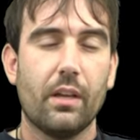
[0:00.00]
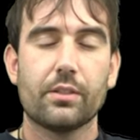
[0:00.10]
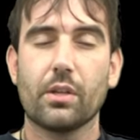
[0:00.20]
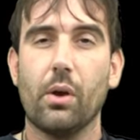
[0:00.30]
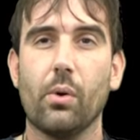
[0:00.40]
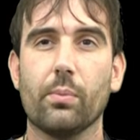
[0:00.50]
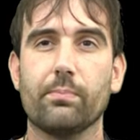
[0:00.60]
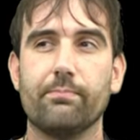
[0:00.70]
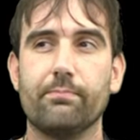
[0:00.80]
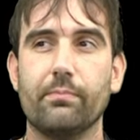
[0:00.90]
so
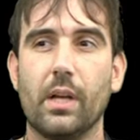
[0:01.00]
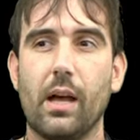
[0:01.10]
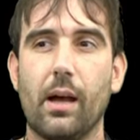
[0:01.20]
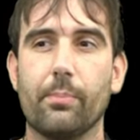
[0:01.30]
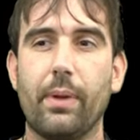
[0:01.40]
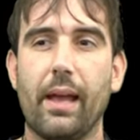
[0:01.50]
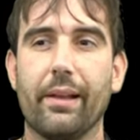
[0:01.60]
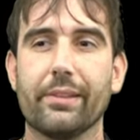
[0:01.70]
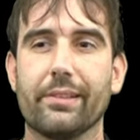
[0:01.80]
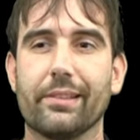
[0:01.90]

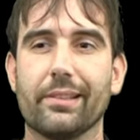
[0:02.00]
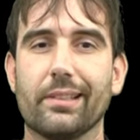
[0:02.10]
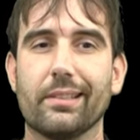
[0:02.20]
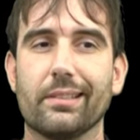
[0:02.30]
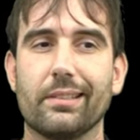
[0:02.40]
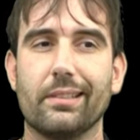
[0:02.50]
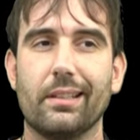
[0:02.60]
about uh,